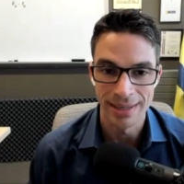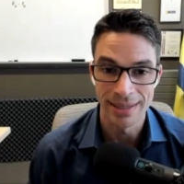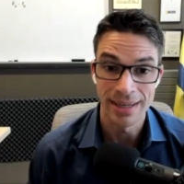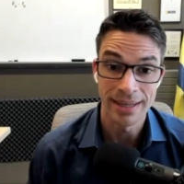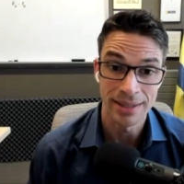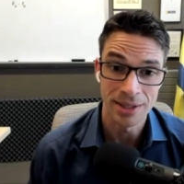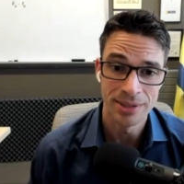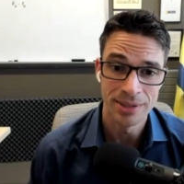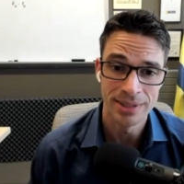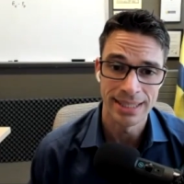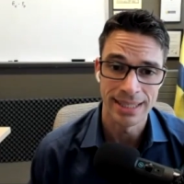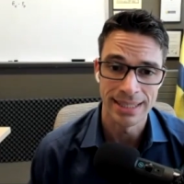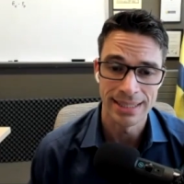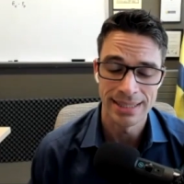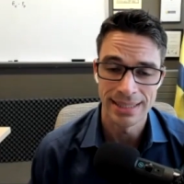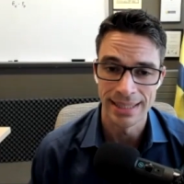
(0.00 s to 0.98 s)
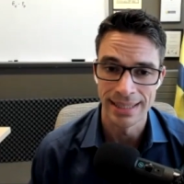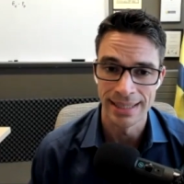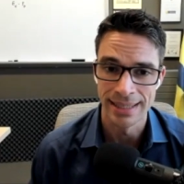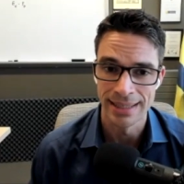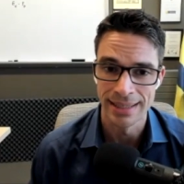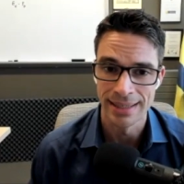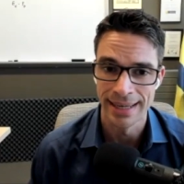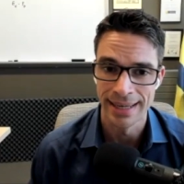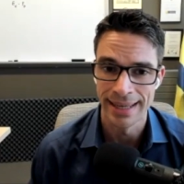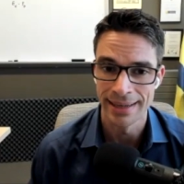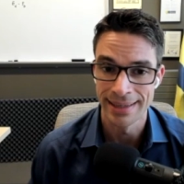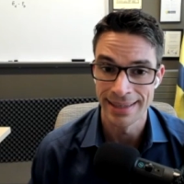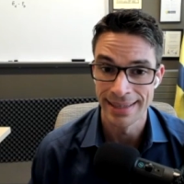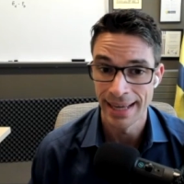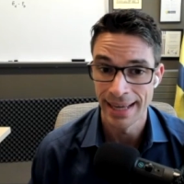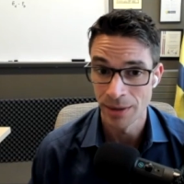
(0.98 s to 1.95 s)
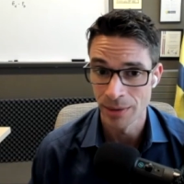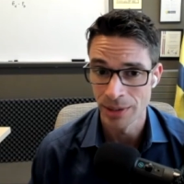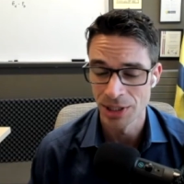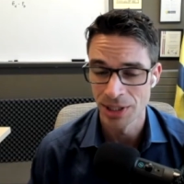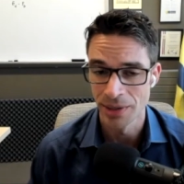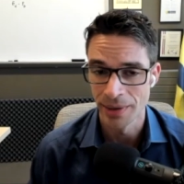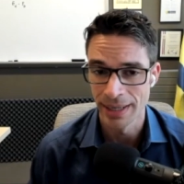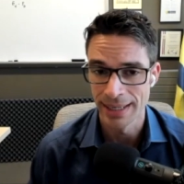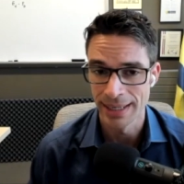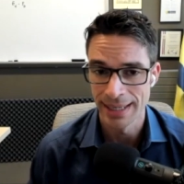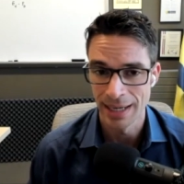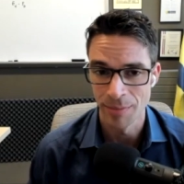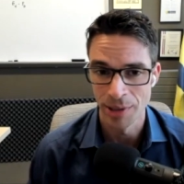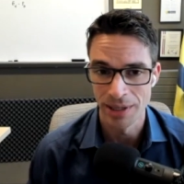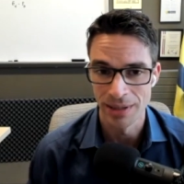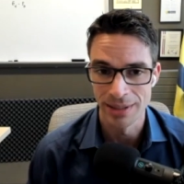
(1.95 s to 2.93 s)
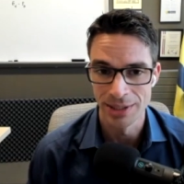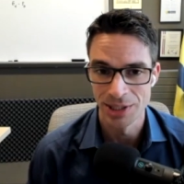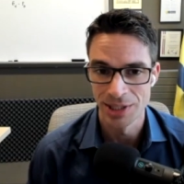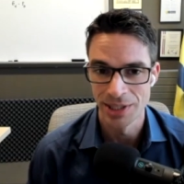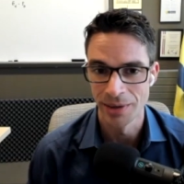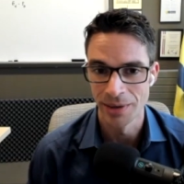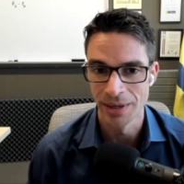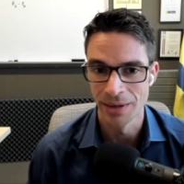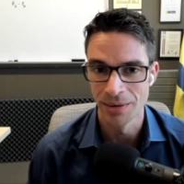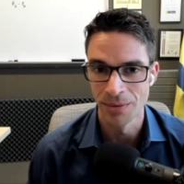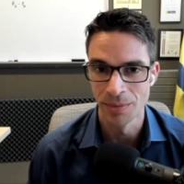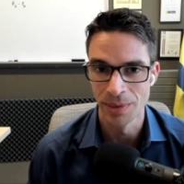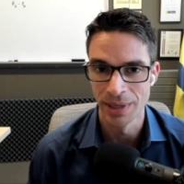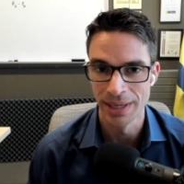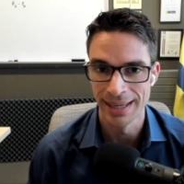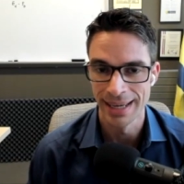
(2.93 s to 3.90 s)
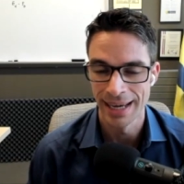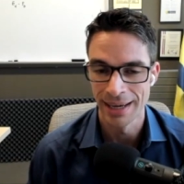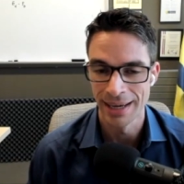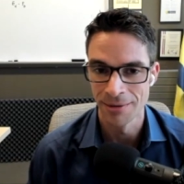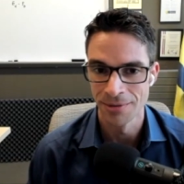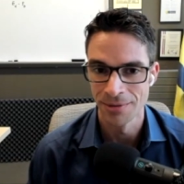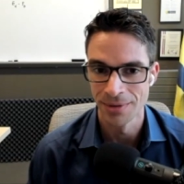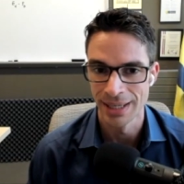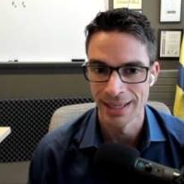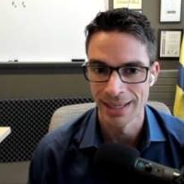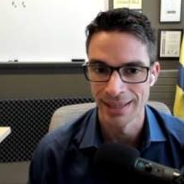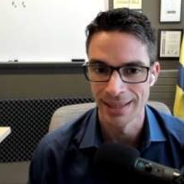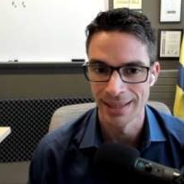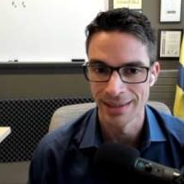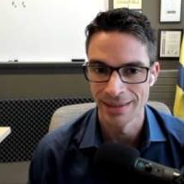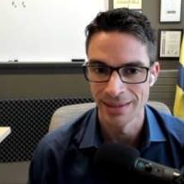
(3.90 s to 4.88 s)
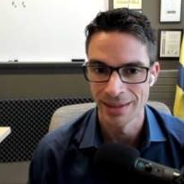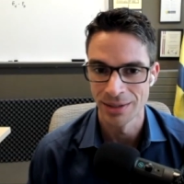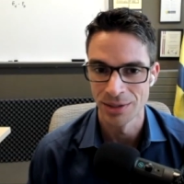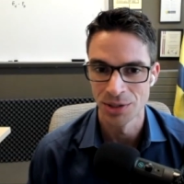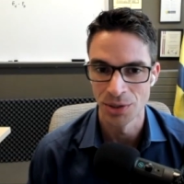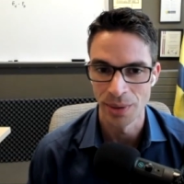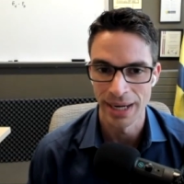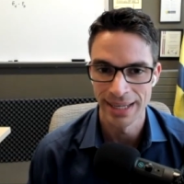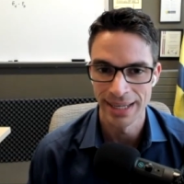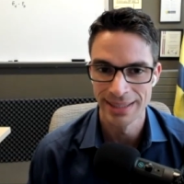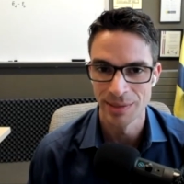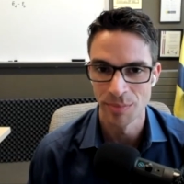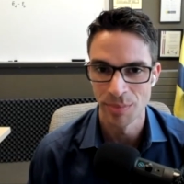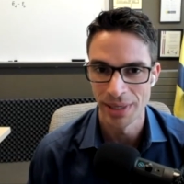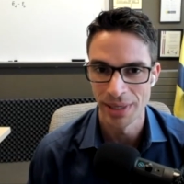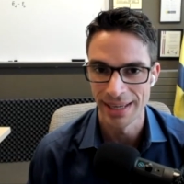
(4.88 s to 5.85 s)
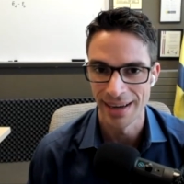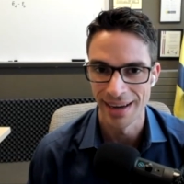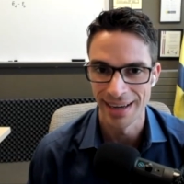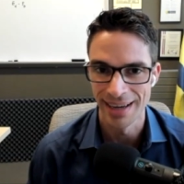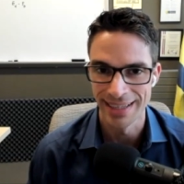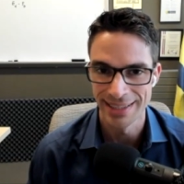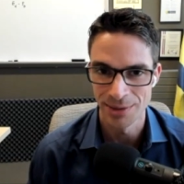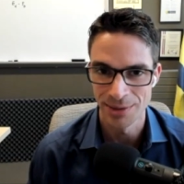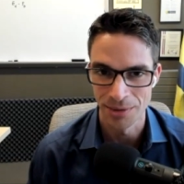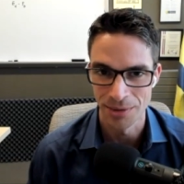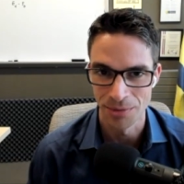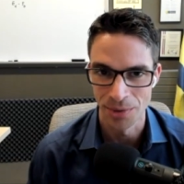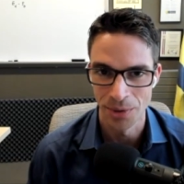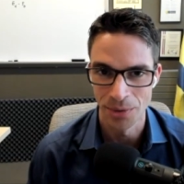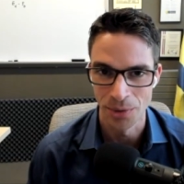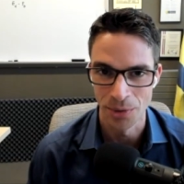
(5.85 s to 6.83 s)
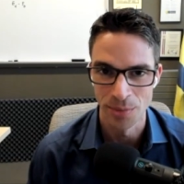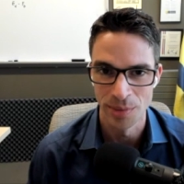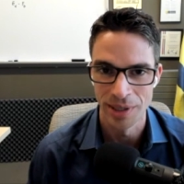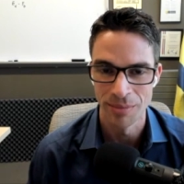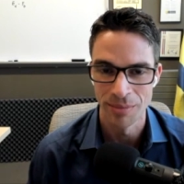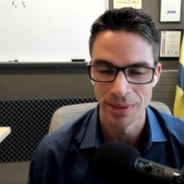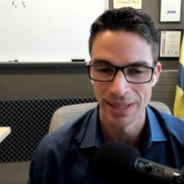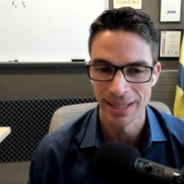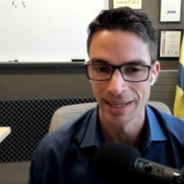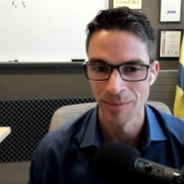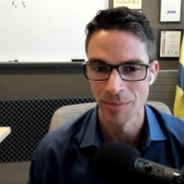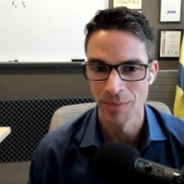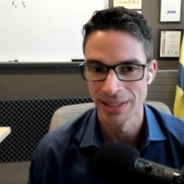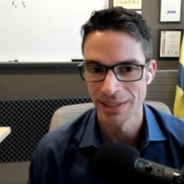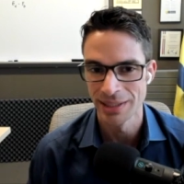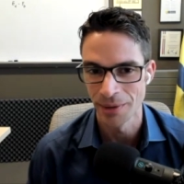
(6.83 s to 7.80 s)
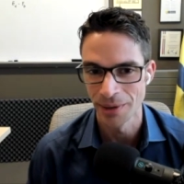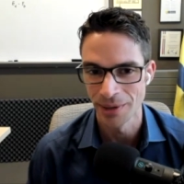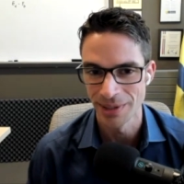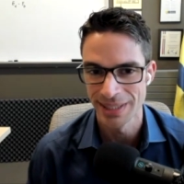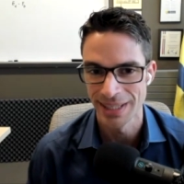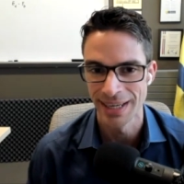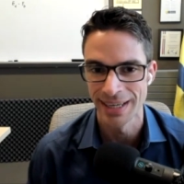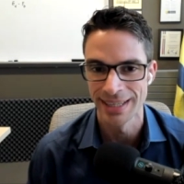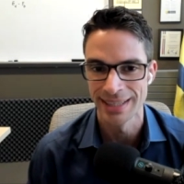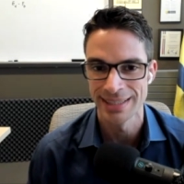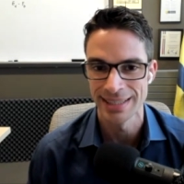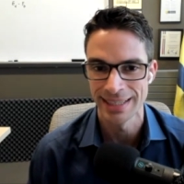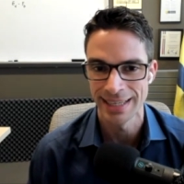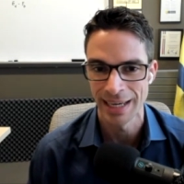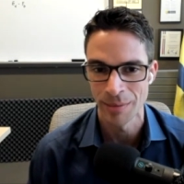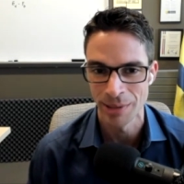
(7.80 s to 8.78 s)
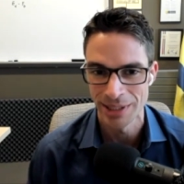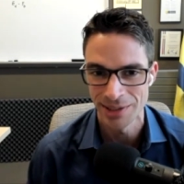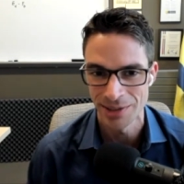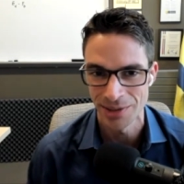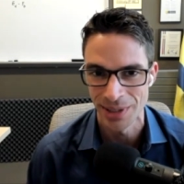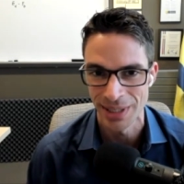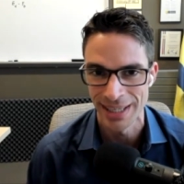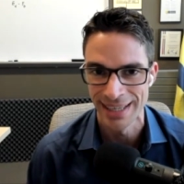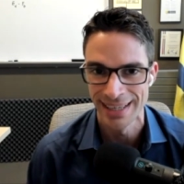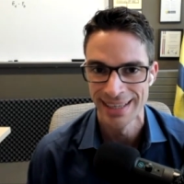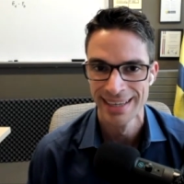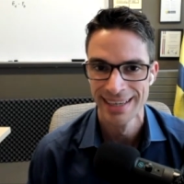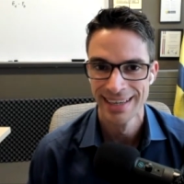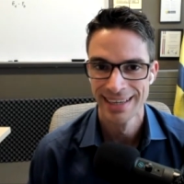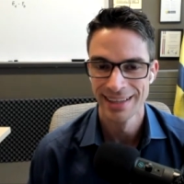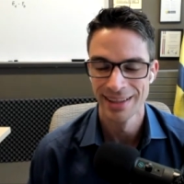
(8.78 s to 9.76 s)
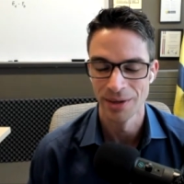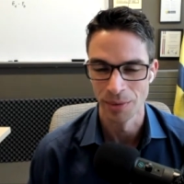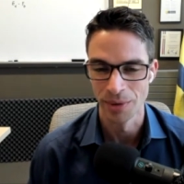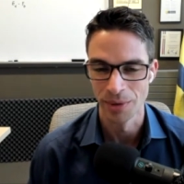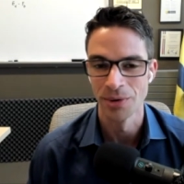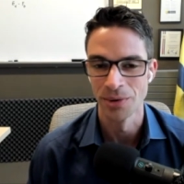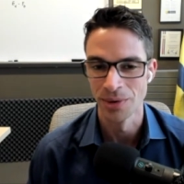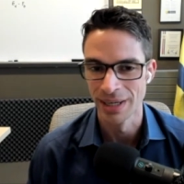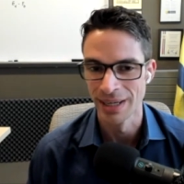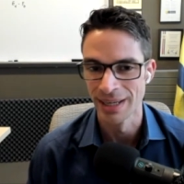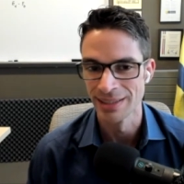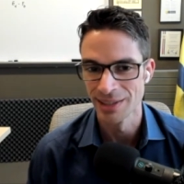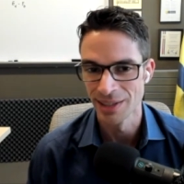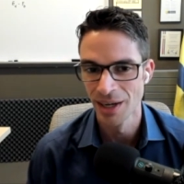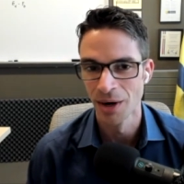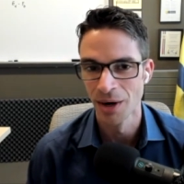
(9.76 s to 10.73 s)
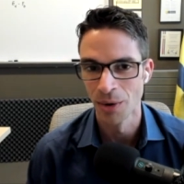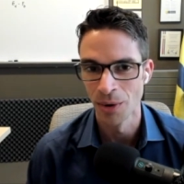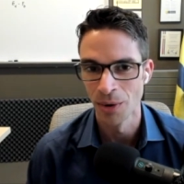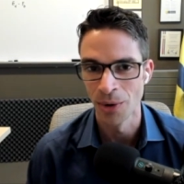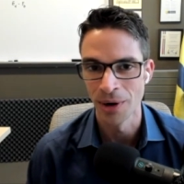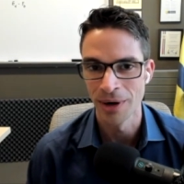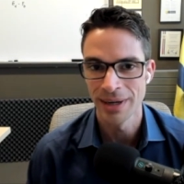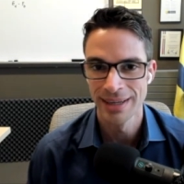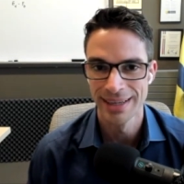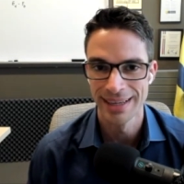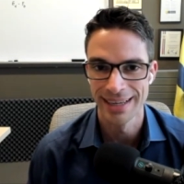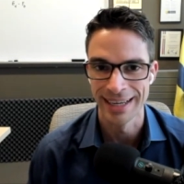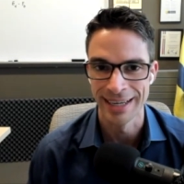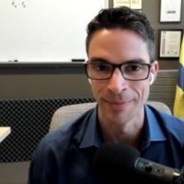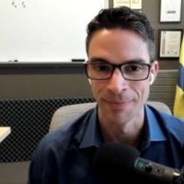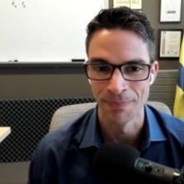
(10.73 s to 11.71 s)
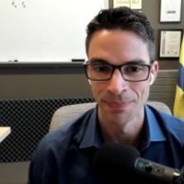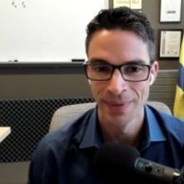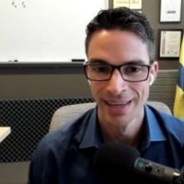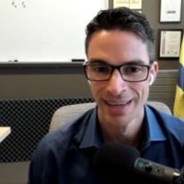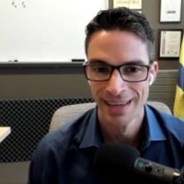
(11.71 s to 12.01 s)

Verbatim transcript: at, at UCSD, at na- in nanoengineering and chemical engineering, we have a, a direct to PI sort of recruitment, but then in material science and chemistry, they're recruited as a cohort. Um,